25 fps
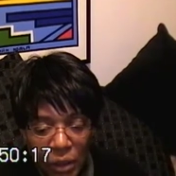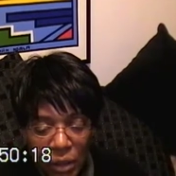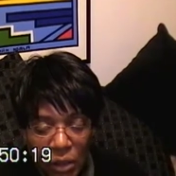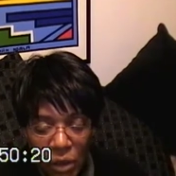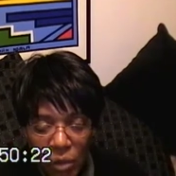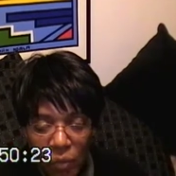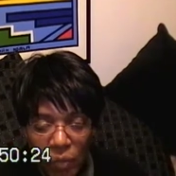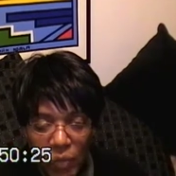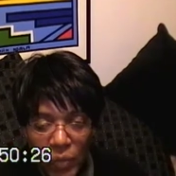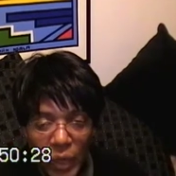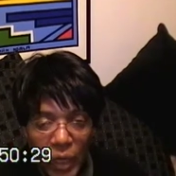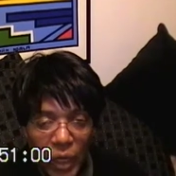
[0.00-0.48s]

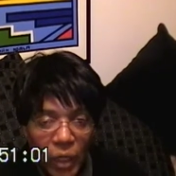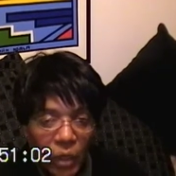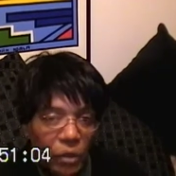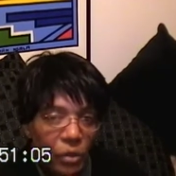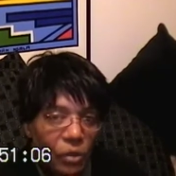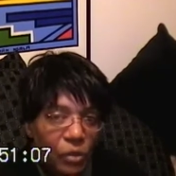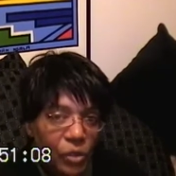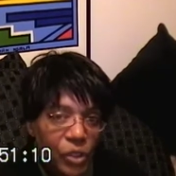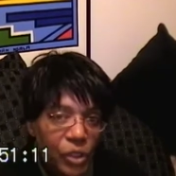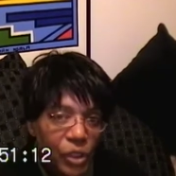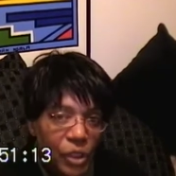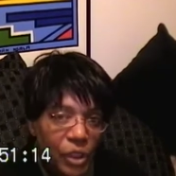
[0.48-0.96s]
her
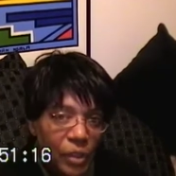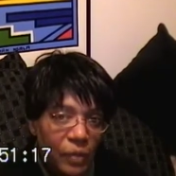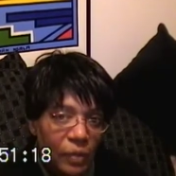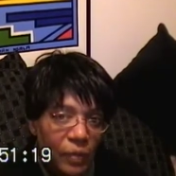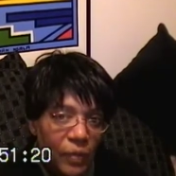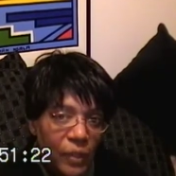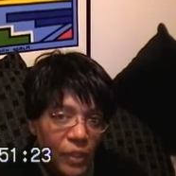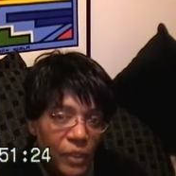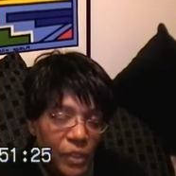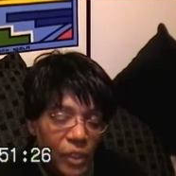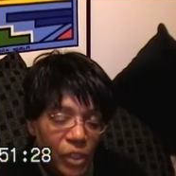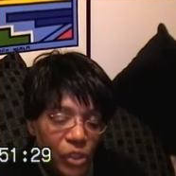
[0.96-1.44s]
medical team
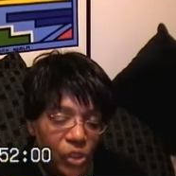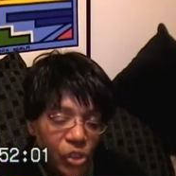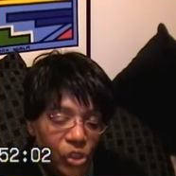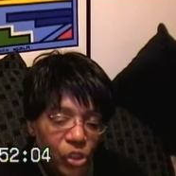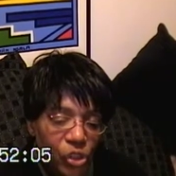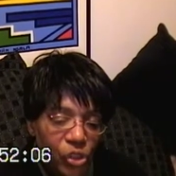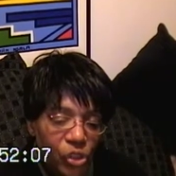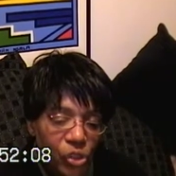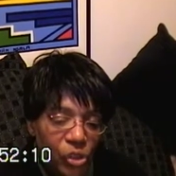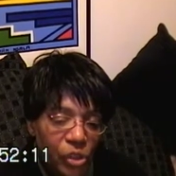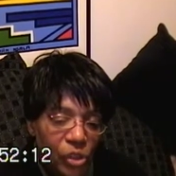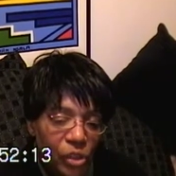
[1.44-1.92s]
had said
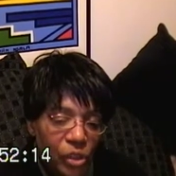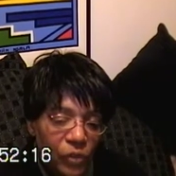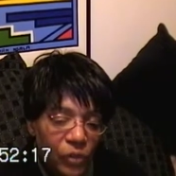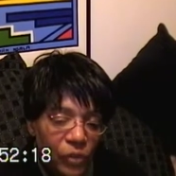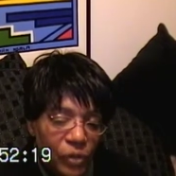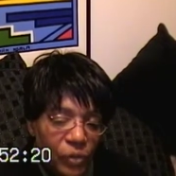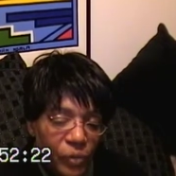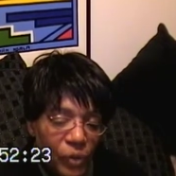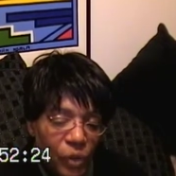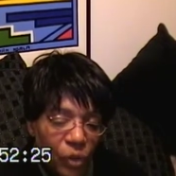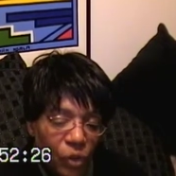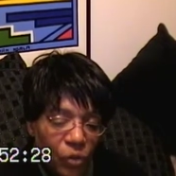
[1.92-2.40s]
she should live
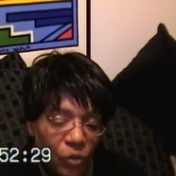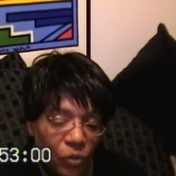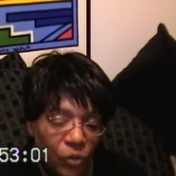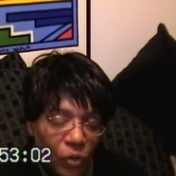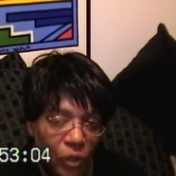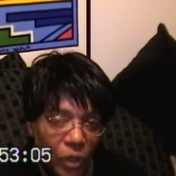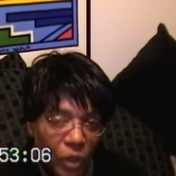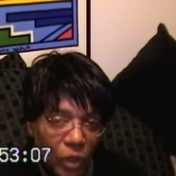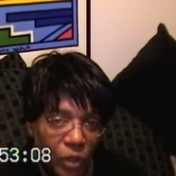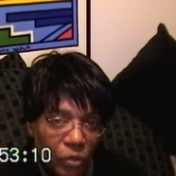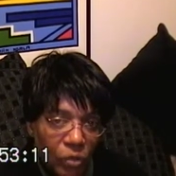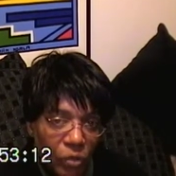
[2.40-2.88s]
to be over
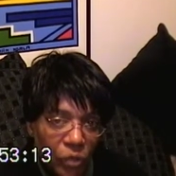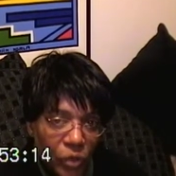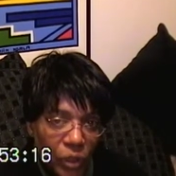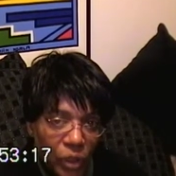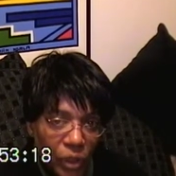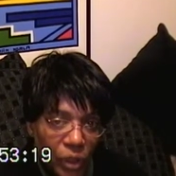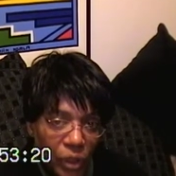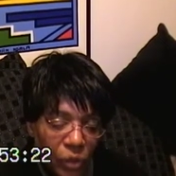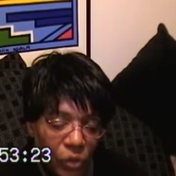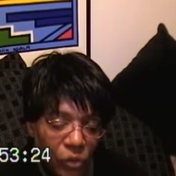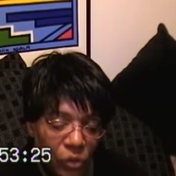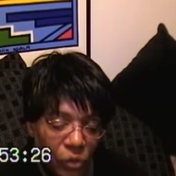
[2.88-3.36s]
100
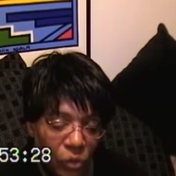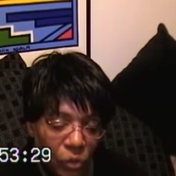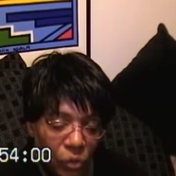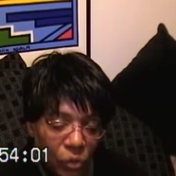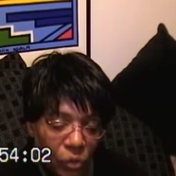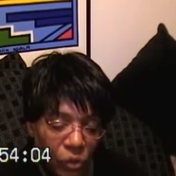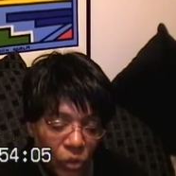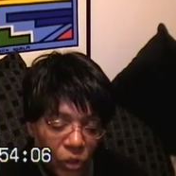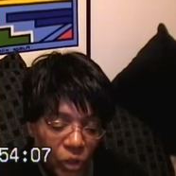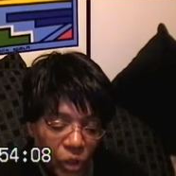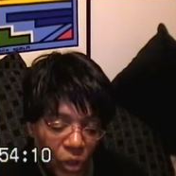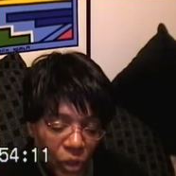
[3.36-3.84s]
years
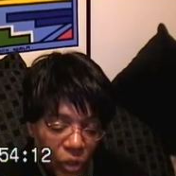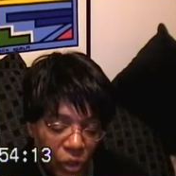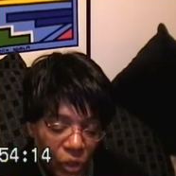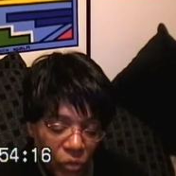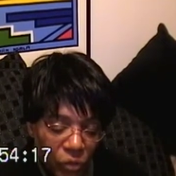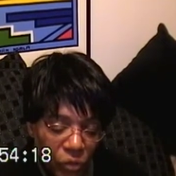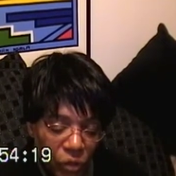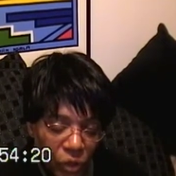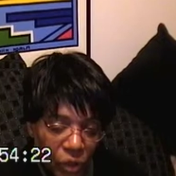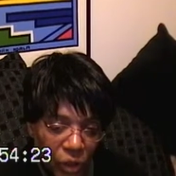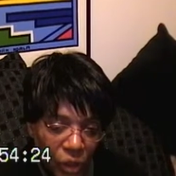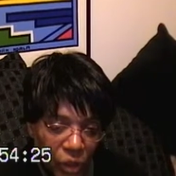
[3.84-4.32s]
old. Yeah,
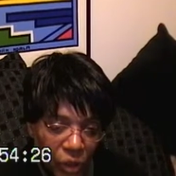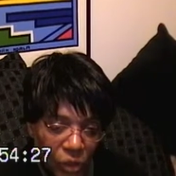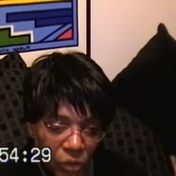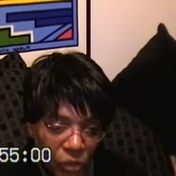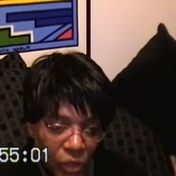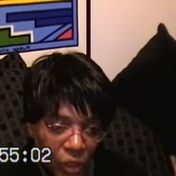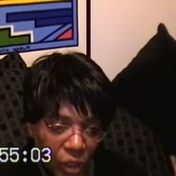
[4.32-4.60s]
100 years.